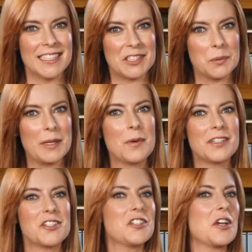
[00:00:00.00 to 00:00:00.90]
so we
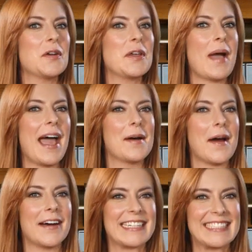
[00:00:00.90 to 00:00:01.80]
want to show you how
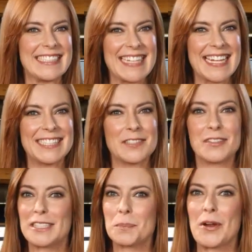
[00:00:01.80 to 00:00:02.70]
our extensive
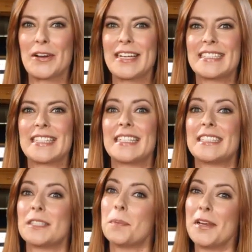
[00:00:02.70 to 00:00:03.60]
experience
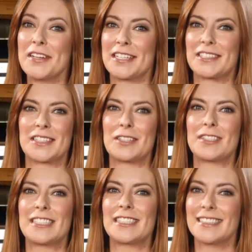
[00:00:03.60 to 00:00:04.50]
and superior
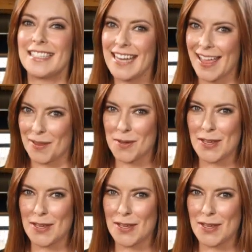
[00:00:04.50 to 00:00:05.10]
service can help